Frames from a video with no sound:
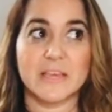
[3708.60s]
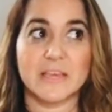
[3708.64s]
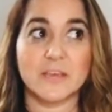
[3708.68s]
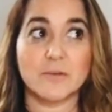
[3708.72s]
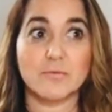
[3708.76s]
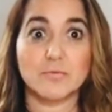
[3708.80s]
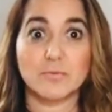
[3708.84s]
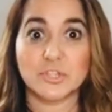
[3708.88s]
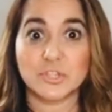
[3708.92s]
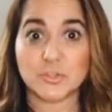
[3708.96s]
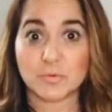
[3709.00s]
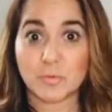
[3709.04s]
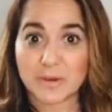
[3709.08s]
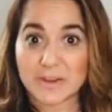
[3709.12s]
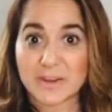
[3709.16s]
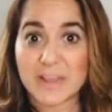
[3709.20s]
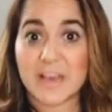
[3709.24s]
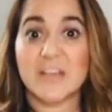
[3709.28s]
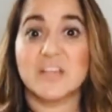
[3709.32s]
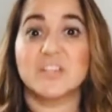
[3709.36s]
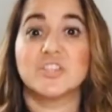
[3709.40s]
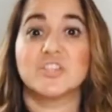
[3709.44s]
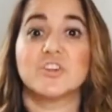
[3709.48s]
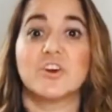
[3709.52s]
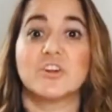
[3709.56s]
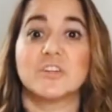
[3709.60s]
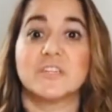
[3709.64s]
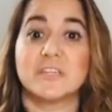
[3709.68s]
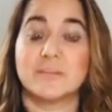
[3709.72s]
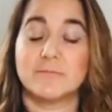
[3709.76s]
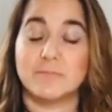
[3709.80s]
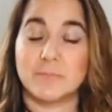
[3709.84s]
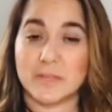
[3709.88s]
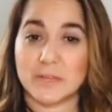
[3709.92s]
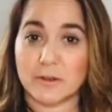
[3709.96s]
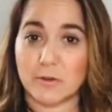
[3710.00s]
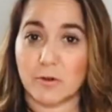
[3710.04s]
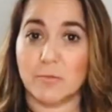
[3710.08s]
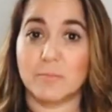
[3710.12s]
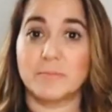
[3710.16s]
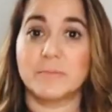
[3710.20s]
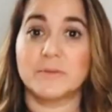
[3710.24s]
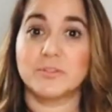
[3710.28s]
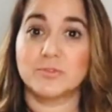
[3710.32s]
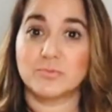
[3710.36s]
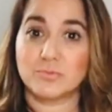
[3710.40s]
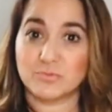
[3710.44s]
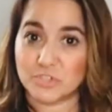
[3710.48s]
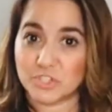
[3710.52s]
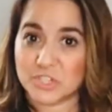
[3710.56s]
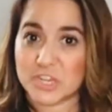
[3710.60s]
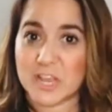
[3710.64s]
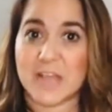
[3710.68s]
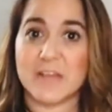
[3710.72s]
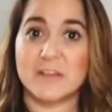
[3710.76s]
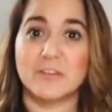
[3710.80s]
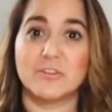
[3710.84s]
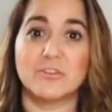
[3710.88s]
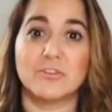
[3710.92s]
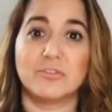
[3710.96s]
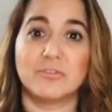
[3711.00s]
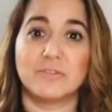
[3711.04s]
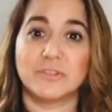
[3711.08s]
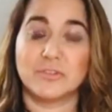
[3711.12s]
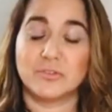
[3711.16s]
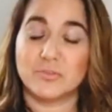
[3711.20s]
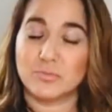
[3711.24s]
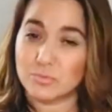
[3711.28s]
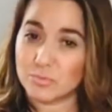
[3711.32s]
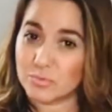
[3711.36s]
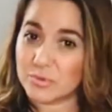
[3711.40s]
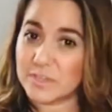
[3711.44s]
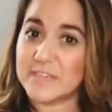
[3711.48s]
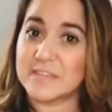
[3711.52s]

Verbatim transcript: it was when I started being open to channel and to